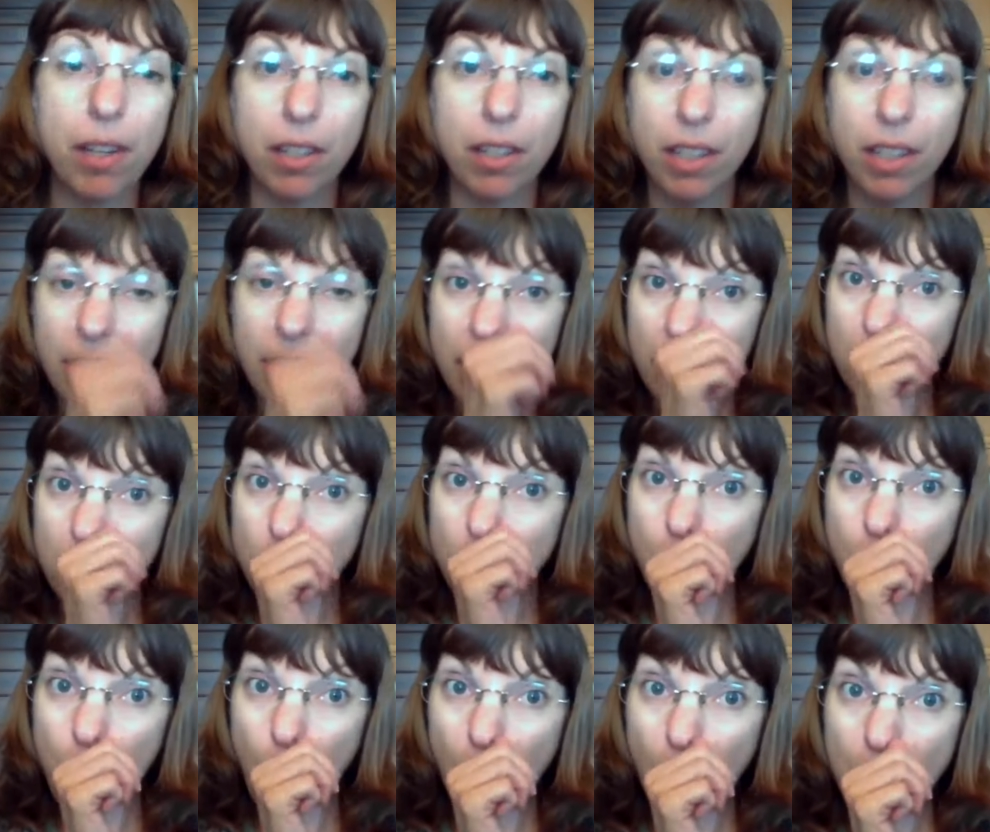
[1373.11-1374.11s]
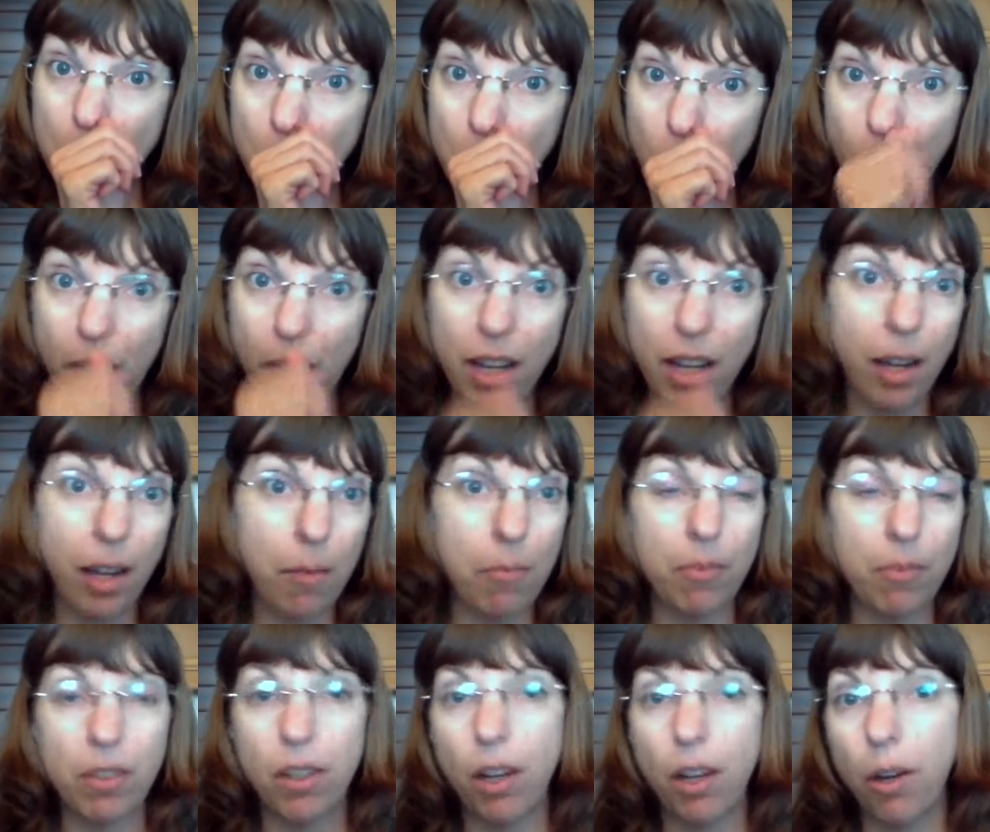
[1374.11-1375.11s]
And so if you wanted to run
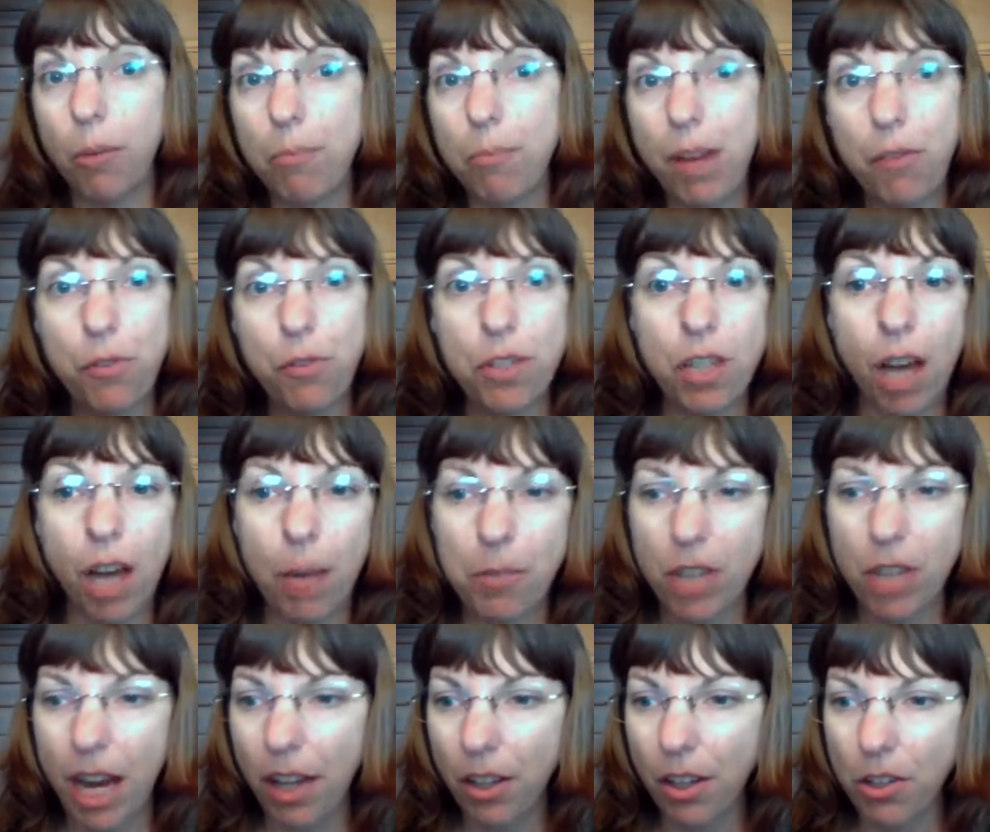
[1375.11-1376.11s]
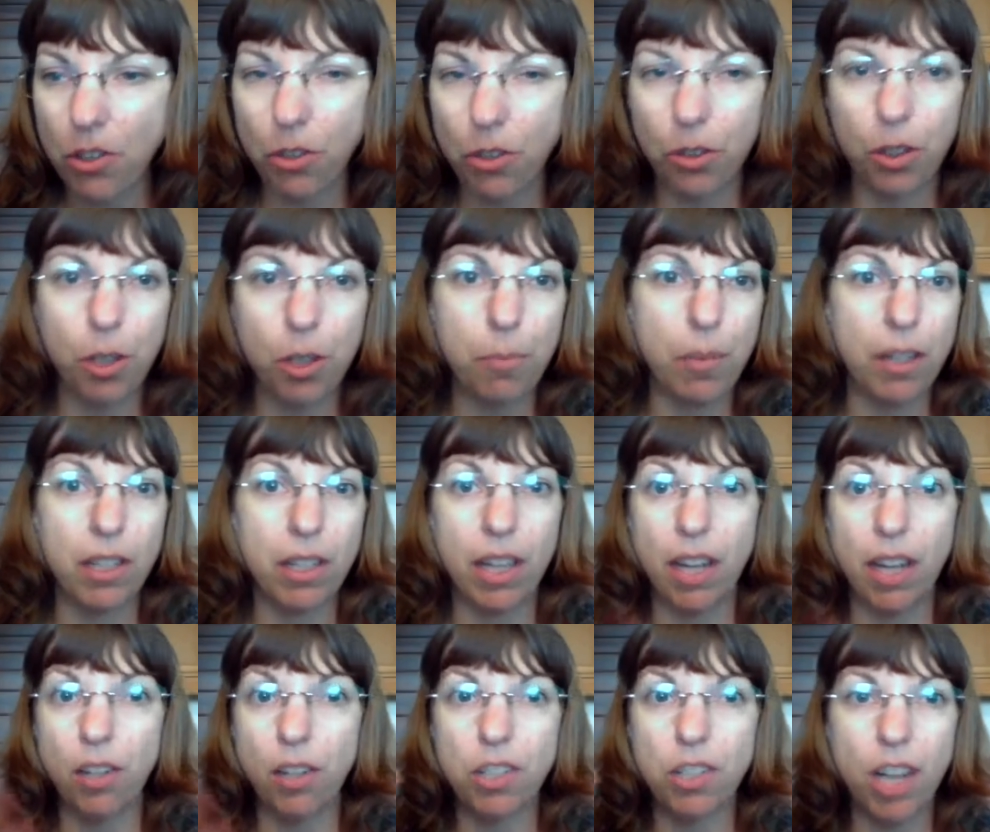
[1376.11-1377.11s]
a, you know, muffin top challenge group, and
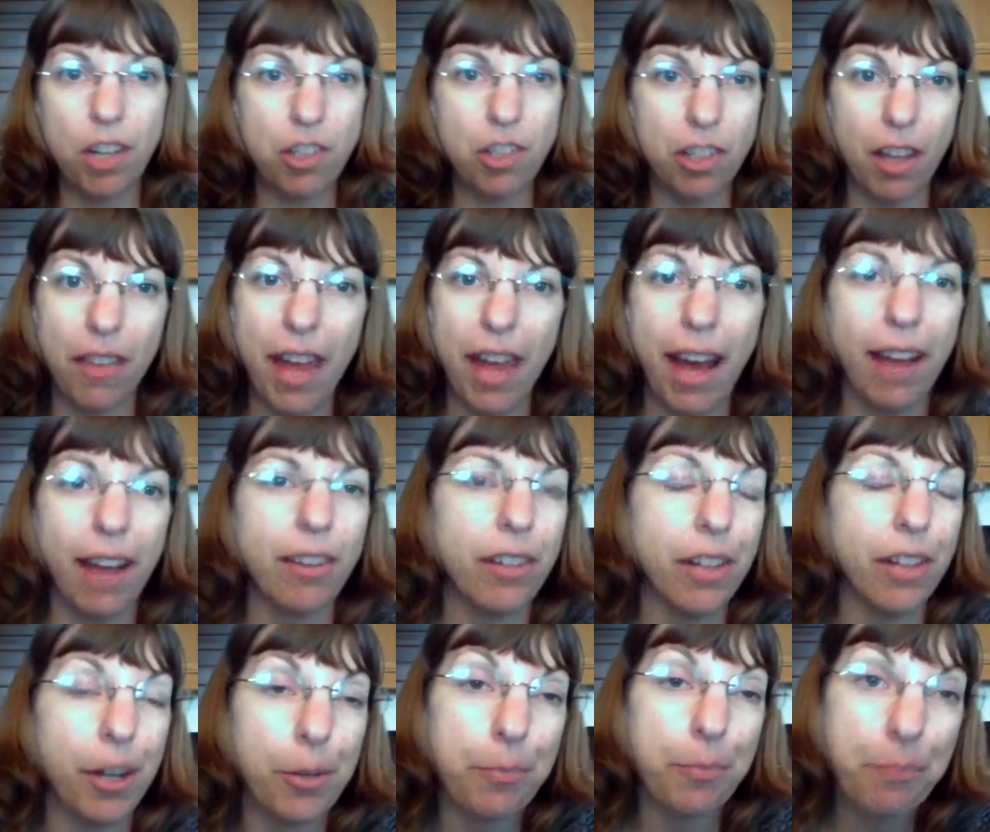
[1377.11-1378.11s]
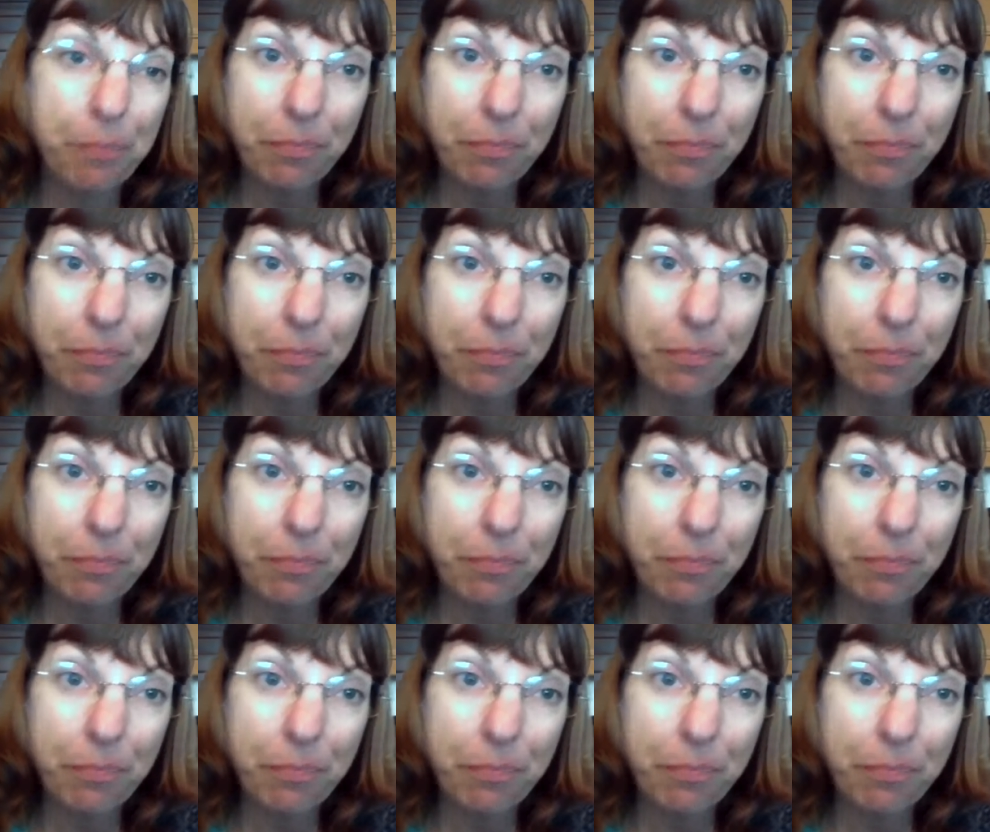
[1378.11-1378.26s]
then you're touching on that, you know.